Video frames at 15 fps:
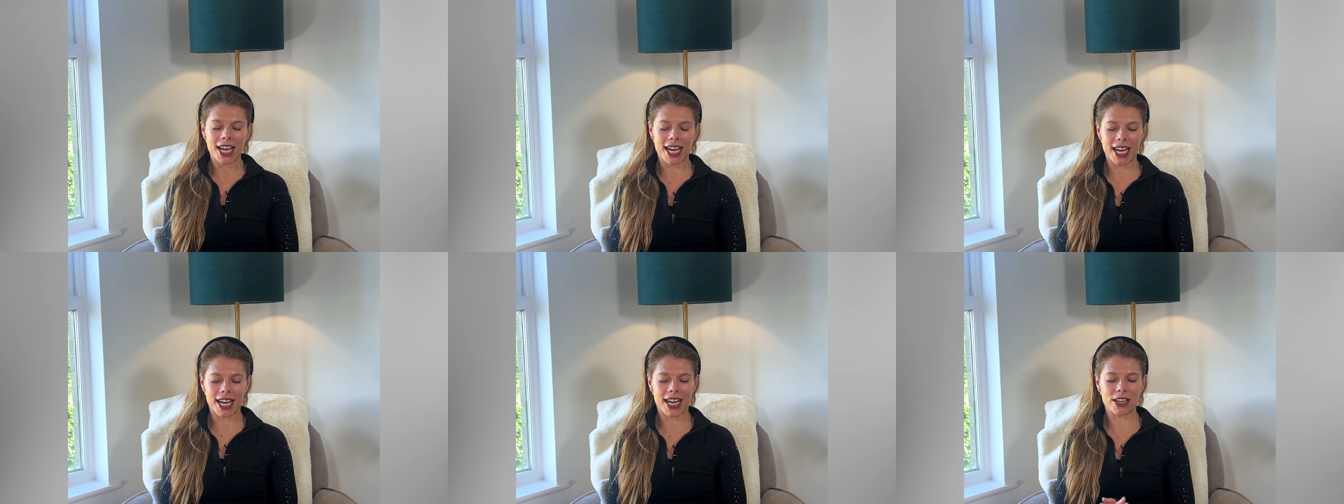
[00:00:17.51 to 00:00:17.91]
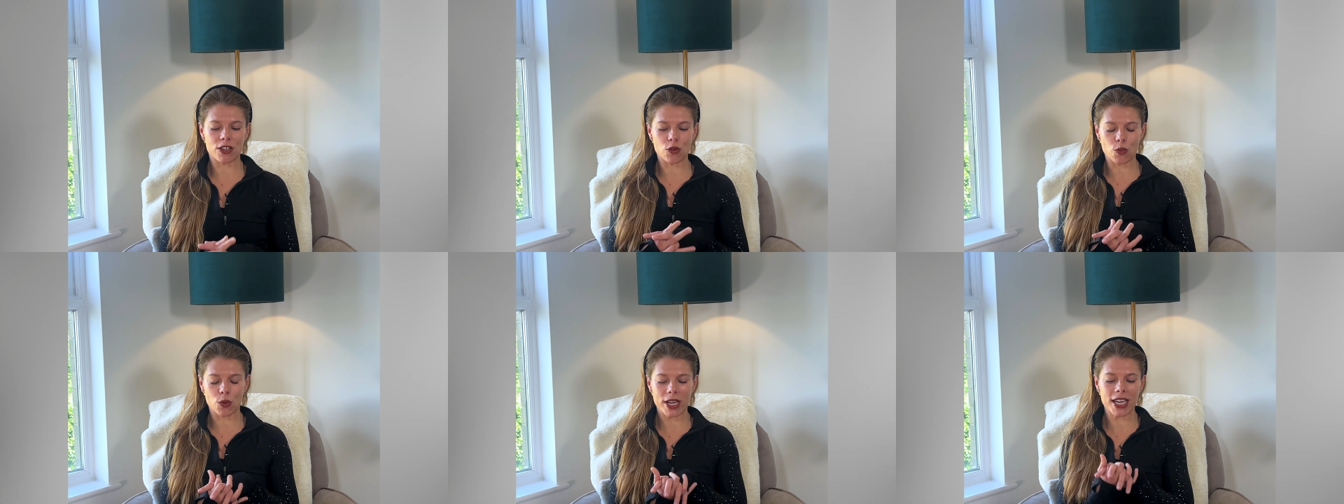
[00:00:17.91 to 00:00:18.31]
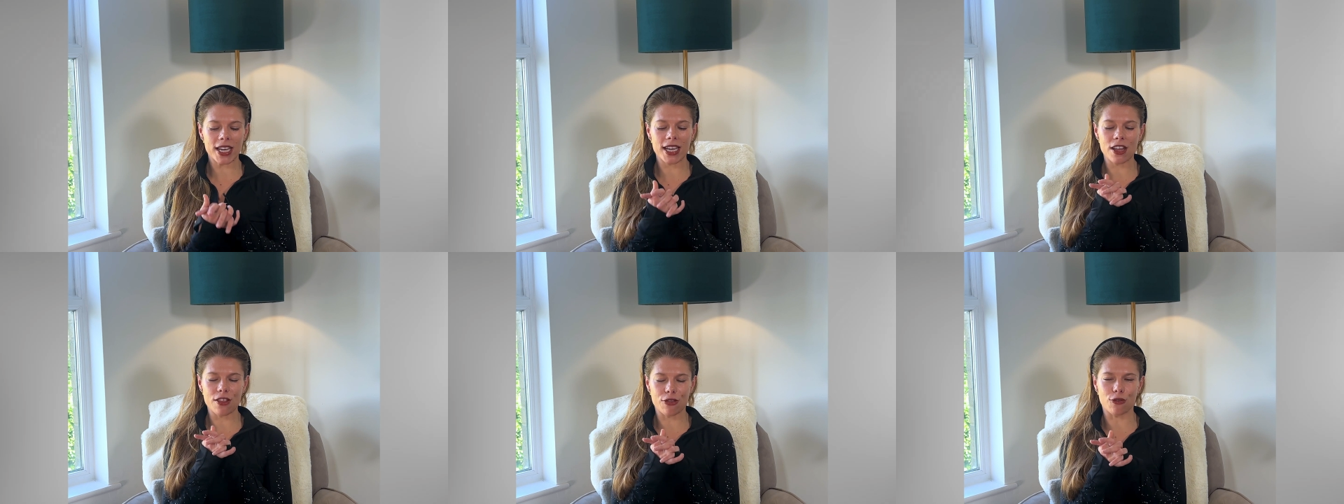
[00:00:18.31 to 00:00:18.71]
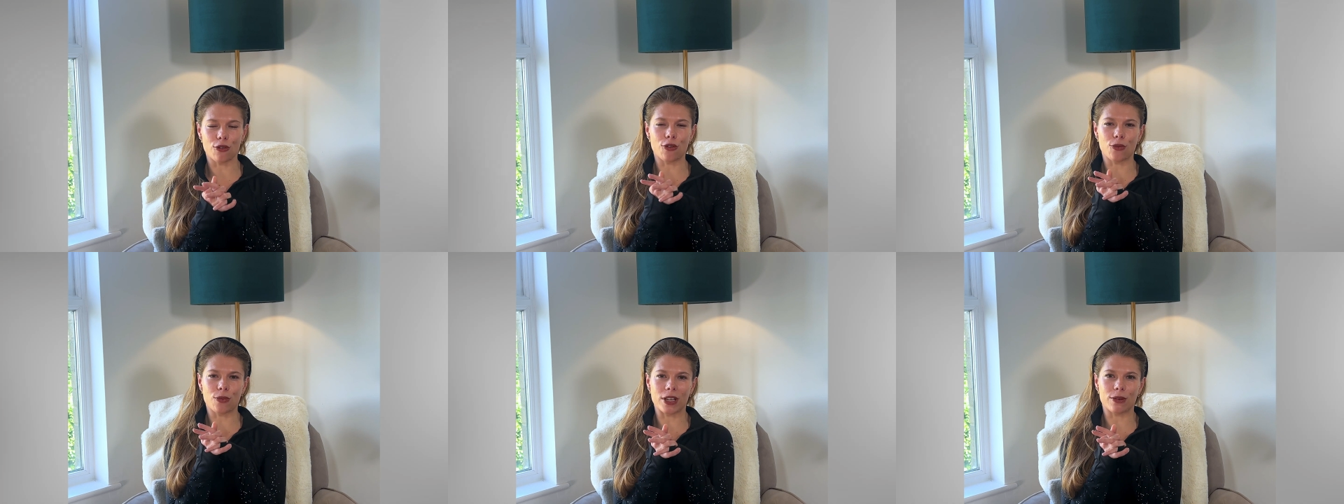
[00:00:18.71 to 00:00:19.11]
And we
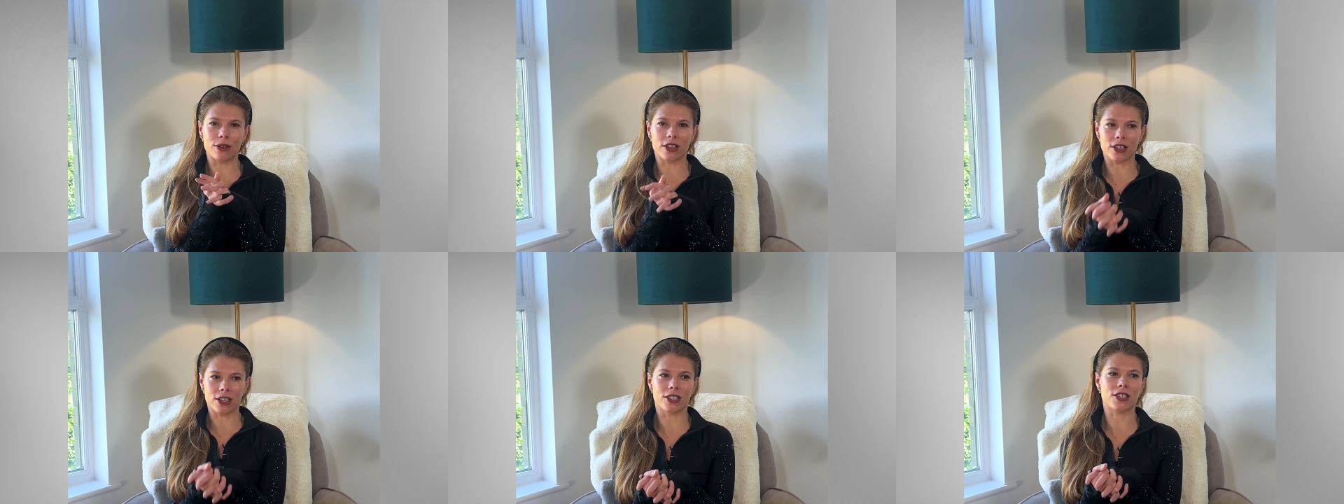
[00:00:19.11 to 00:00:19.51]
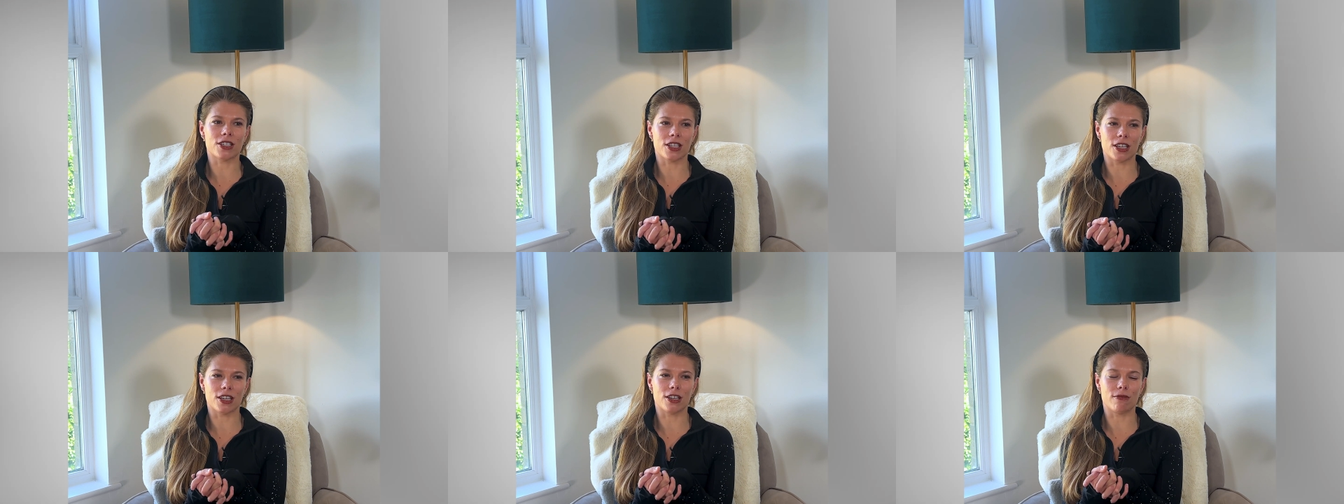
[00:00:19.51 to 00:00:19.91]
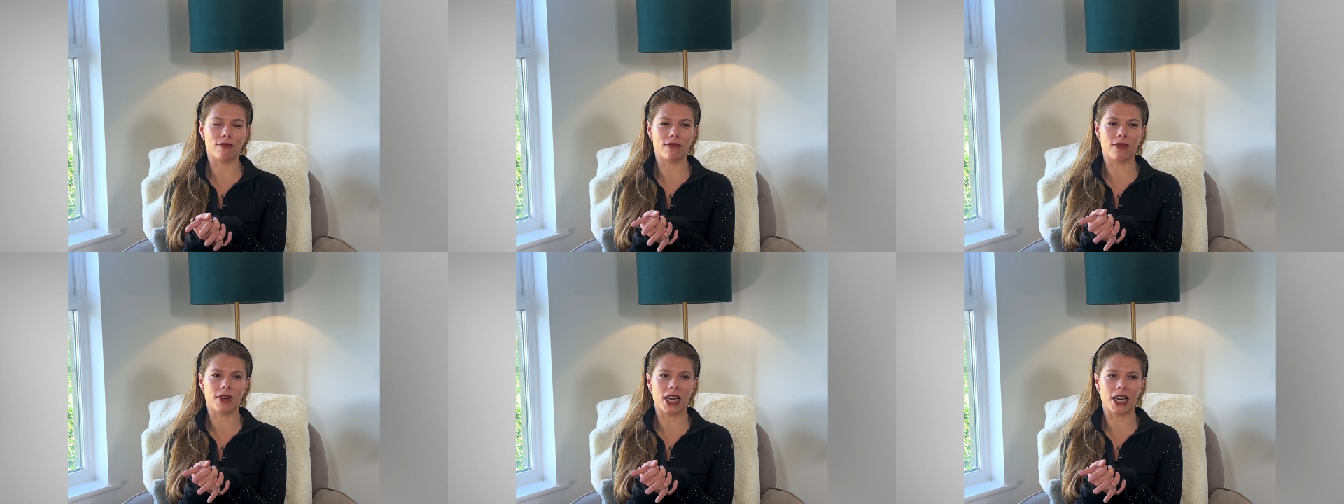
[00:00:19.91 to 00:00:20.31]
thought we would answer them,